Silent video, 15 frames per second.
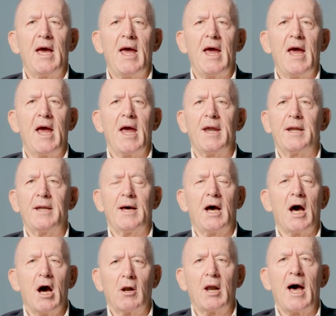and a
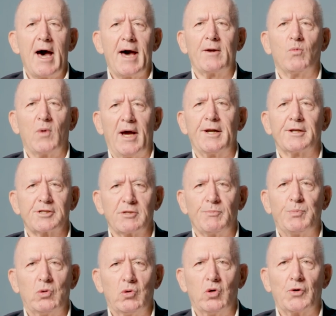wholehearted way to
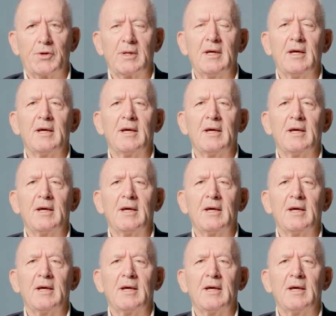support